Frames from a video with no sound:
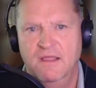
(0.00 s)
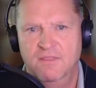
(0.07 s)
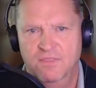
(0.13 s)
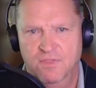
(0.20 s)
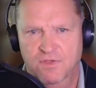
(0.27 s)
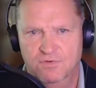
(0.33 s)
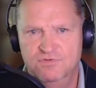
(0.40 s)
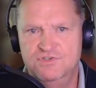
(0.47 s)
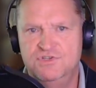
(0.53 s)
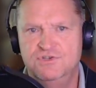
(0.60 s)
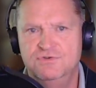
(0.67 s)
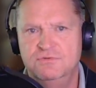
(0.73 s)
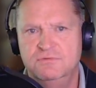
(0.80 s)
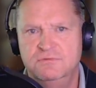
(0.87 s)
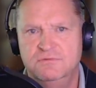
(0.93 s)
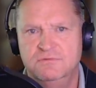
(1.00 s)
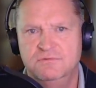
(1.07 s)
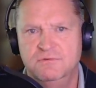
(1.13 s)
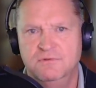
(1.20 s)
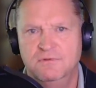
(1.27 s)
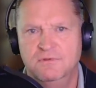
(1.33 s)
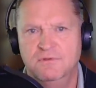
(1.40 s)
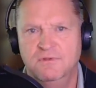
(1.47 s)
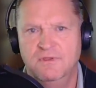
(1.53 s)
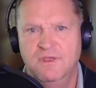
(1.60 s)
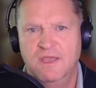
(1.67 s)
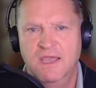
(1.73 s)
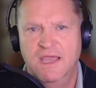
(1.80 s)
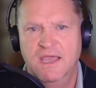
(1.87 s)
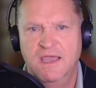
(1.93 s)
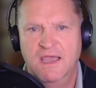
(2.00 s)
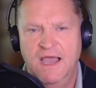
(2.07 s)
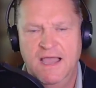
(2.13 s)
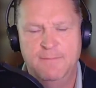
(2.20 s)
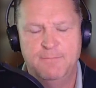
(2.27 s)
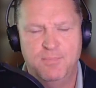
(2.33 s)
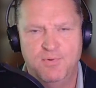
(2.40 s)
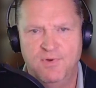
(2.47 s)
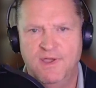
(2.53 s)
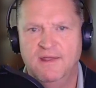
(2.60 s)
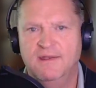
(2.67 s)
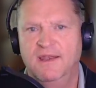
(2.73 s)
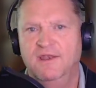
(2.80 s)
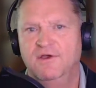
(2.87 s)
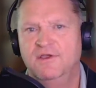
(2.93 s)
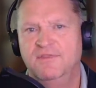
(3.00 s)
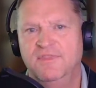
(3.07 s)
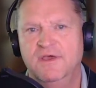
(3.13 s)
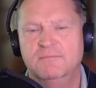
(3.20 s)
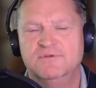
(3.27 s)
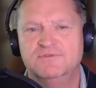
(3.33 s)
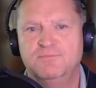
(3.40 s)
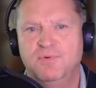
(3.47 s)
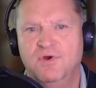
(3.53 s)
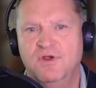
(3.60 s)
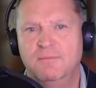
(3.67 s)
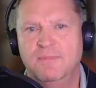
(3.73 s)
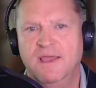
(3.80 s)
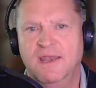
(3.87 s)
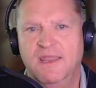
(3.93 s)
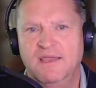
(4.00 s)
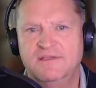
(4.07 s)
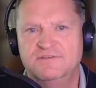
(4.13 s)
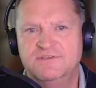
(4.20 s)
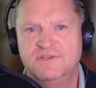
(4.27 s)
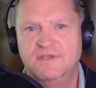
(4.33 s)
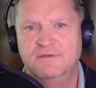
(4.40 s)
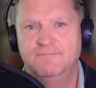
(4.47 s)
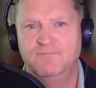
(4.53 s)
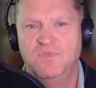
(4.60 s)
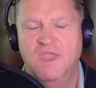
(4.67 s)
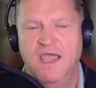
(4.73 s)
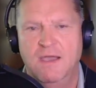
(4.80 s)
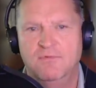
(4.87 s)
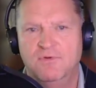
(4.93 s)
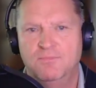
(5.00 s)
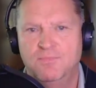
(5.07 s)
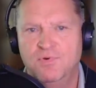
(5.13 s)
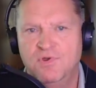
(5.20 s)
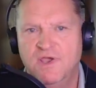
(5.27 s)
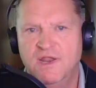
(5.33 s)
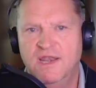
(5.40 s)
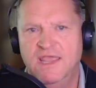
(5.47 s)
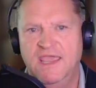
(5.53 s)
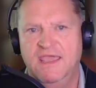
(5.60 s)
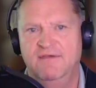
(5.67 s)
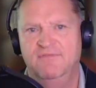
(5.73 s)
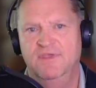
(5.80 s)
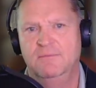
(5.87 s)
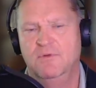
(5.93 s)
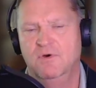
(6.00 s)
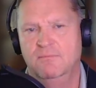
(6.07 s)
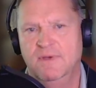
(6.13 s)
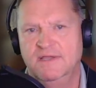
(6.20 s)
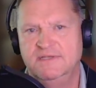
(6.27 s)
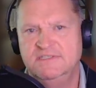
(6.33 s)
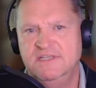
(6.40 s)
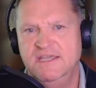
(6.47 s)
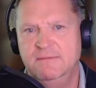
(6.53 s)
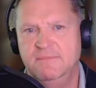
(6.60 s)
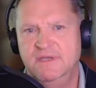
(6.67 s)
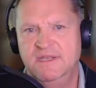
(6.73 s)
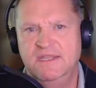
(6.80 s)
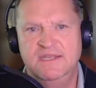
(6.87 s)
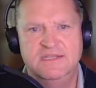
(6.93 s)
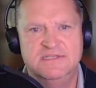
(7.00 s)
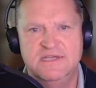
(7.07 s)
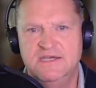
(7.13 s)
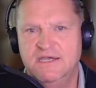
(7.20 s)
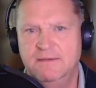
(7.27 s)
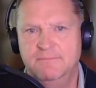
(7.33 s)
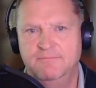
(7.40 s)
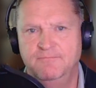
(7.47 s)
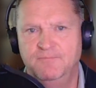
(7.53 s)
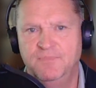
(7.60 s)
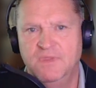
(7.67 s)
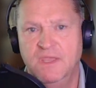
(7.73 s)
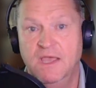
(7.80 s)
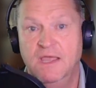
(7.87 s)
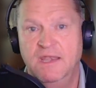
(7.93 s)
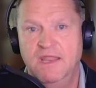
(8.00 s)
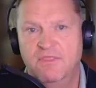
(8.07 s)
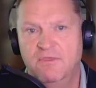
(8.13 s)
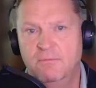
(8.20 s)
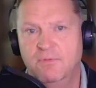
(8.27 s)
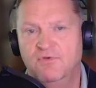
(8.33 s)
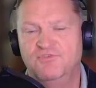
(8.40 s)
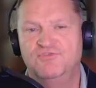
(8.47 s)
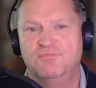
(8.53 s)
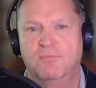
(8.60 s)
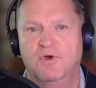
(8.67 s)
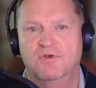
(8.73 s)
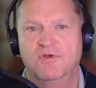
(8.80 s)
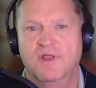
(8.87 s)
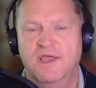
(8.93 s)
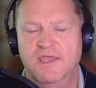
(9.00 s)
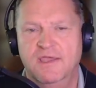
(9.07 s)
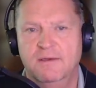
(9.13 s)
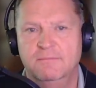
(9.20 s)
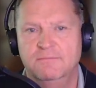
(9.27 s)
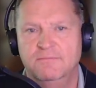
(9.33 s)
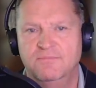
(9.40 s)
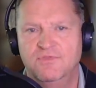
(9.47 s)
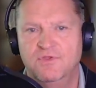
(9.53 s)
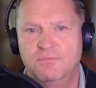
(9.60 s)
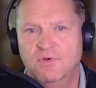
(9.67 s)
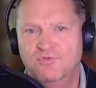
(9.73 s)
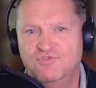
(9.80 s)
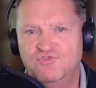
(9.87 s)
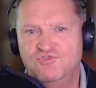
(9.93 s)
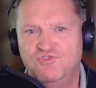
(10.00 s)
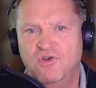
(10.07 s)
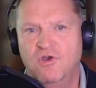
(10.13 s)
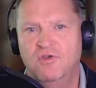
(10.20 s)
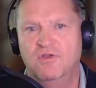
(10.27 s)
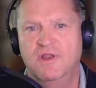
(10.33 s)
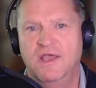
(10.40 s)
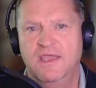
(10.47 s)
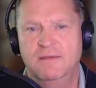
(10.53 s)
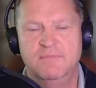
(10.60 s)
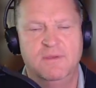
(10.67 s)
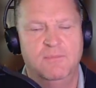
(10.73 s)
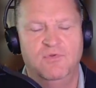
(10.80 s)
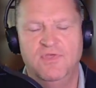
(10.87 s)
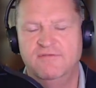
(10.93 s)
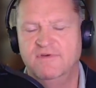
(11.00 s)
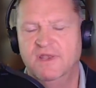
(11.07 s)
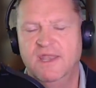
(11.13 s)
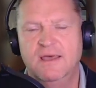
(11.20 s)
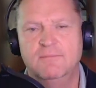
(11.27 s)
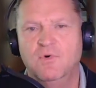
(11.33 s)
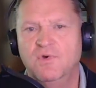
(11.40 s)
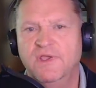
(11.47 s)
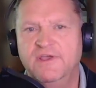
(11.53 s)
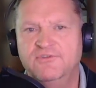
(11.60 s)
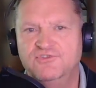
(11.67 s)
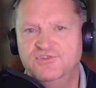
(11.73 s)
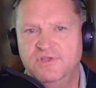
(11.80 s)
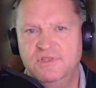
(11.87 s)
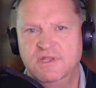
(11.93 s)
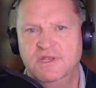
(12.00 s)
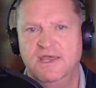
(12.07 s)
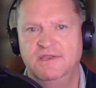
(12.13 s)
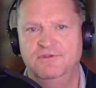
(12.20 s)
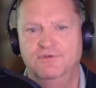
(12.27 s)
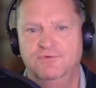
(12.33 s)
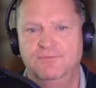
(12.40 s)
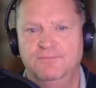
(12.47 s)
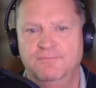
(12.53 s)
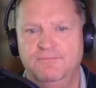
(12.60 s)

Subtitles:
Those 2, I proudly look at them as part of my legacy. I would proudly have them on my team at any time. Now, they're both smarter than I am. They're both stronger than I am. They both have a lot more energy than I do.